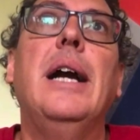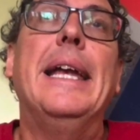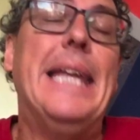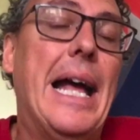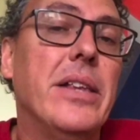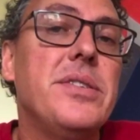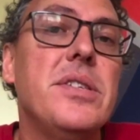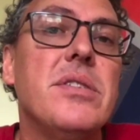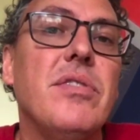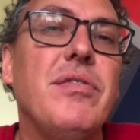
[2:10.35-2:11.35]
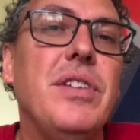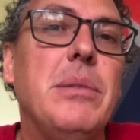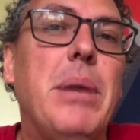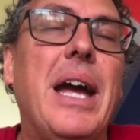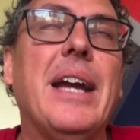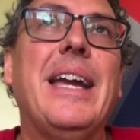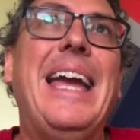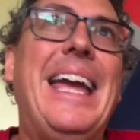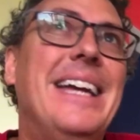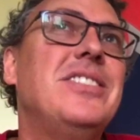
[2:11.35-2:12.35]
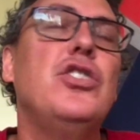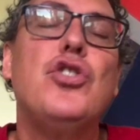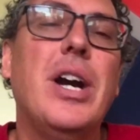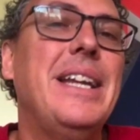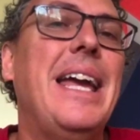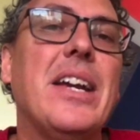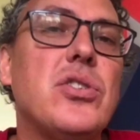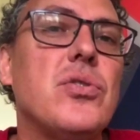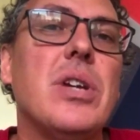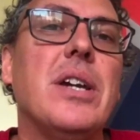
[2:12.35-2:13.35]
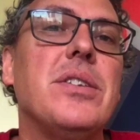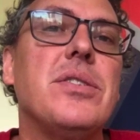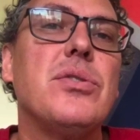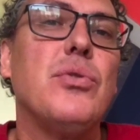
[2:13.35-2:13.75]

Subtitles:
analysis of the feedback and to try to exercise